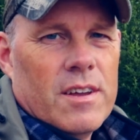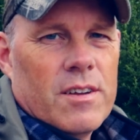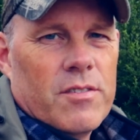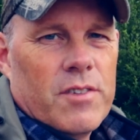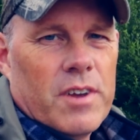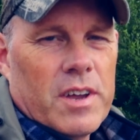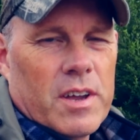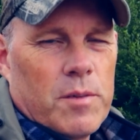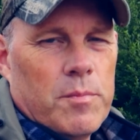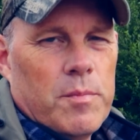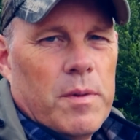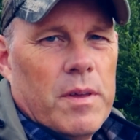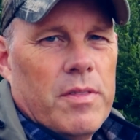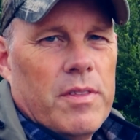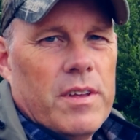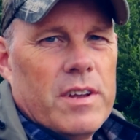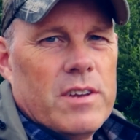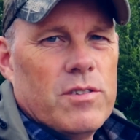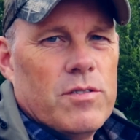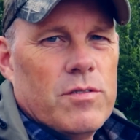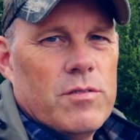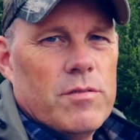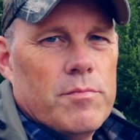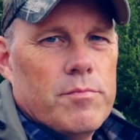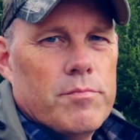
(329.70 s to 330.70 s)
recommend
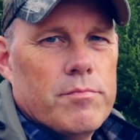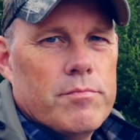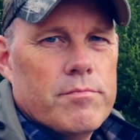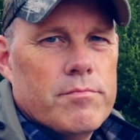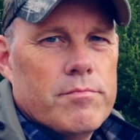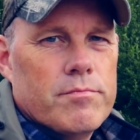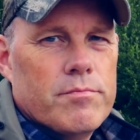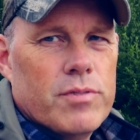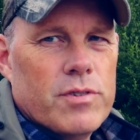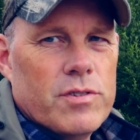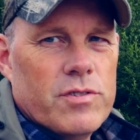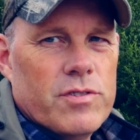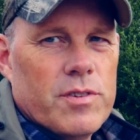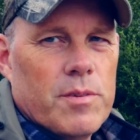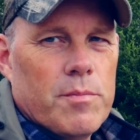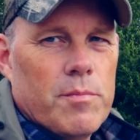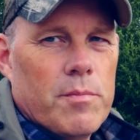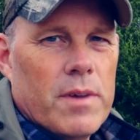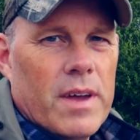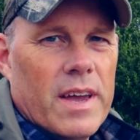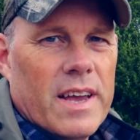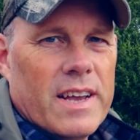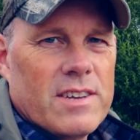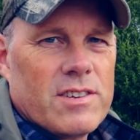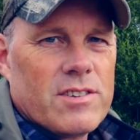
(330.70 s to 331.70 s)
that you put some
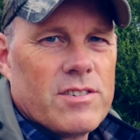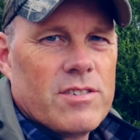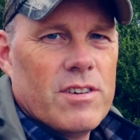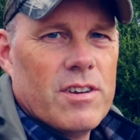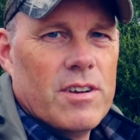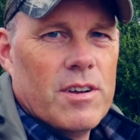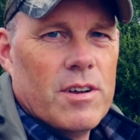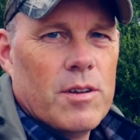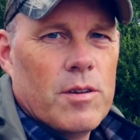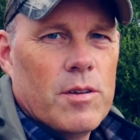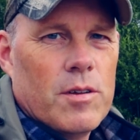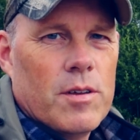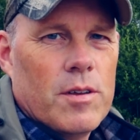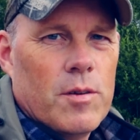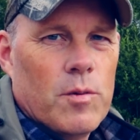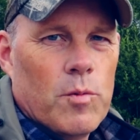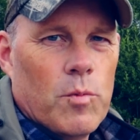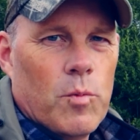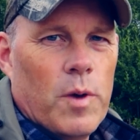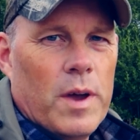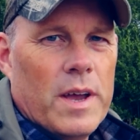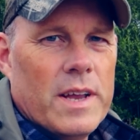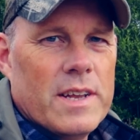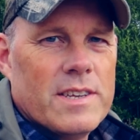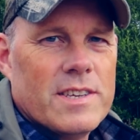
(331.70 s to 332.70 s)
extra
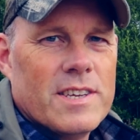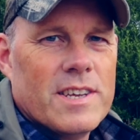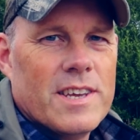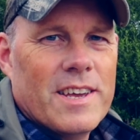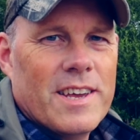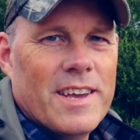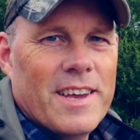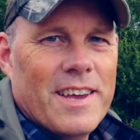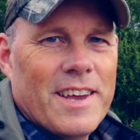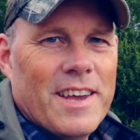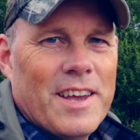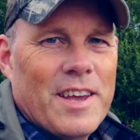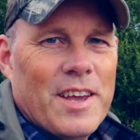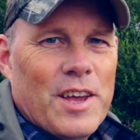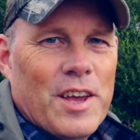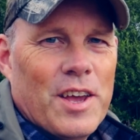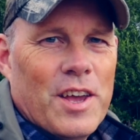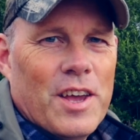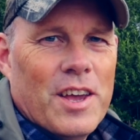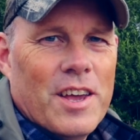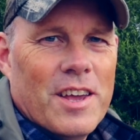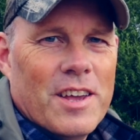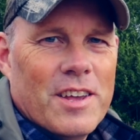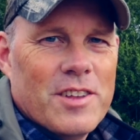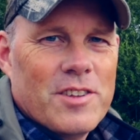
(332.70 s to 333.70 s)
weight
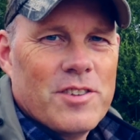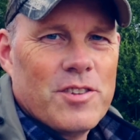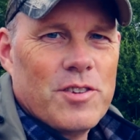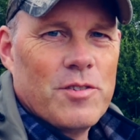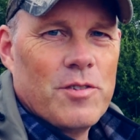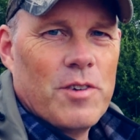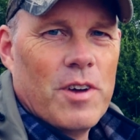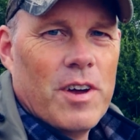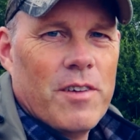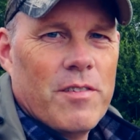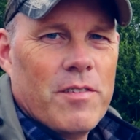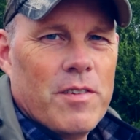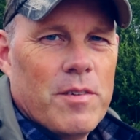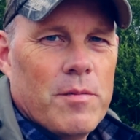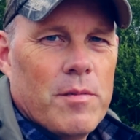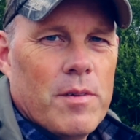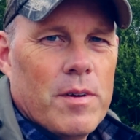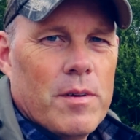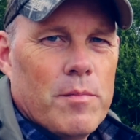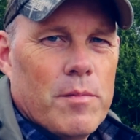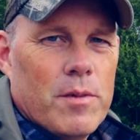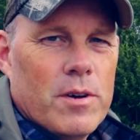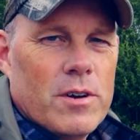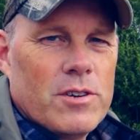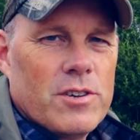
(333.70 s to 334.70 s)
so you have
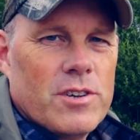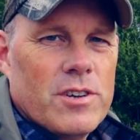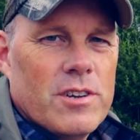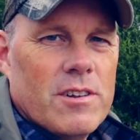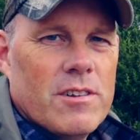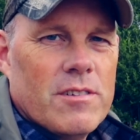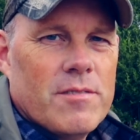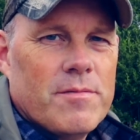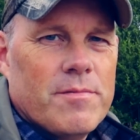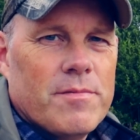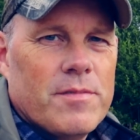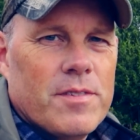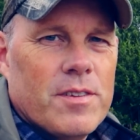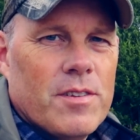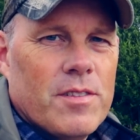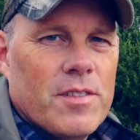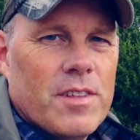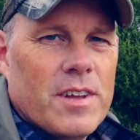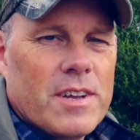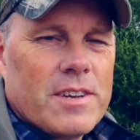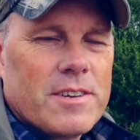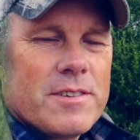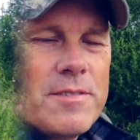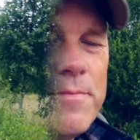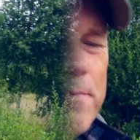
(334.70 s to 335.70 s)
a marginal on
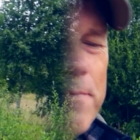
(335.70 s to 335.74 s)
that.